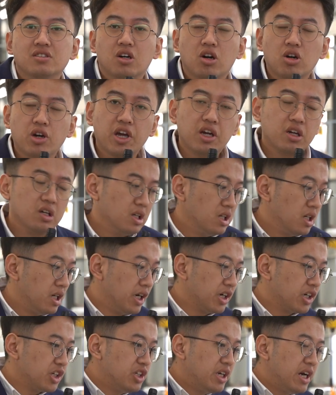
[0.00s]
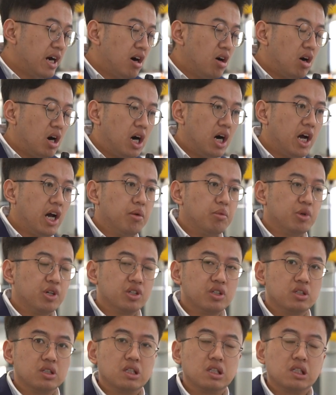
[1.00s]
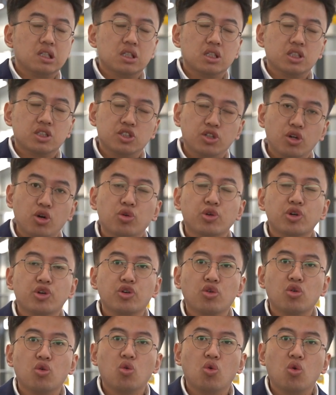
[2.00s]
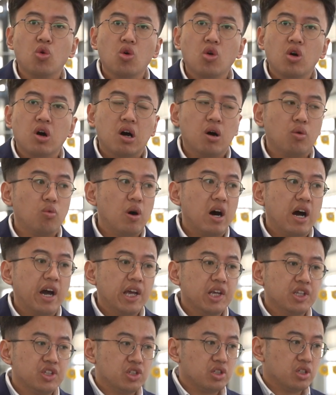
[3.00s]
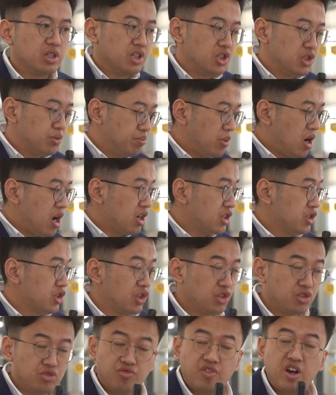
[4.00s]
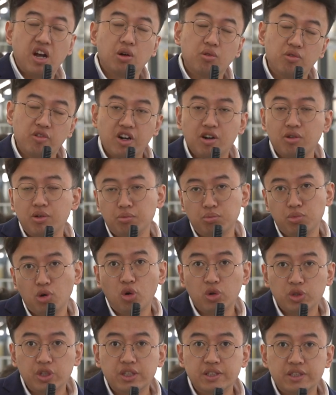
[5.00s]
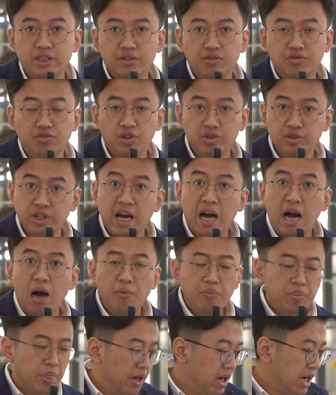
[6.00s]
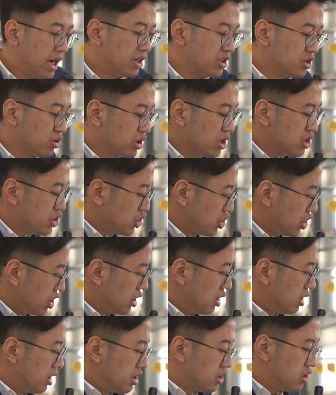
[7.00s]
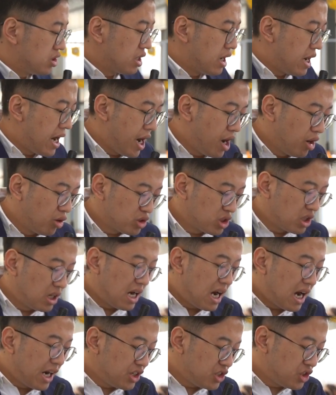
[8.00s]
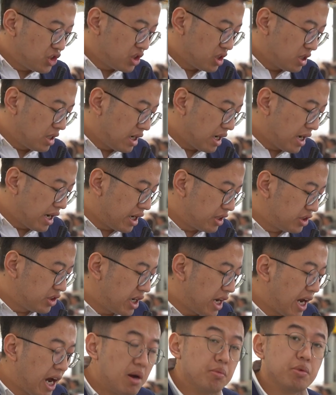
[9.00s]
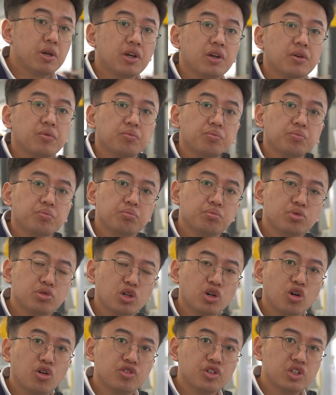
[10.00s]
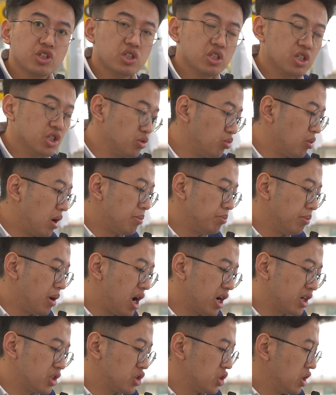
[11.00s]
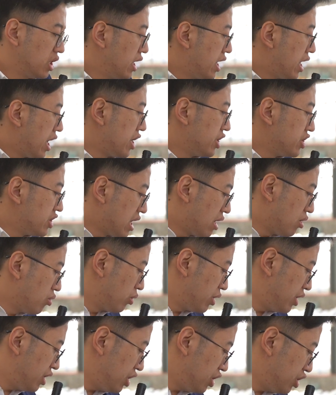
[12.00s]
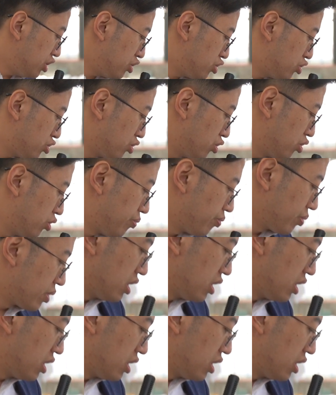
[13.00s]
okay okay now I having uh, told you uh, why this box is very very important for now and you can see the L lines and having put off in this one box and then we need to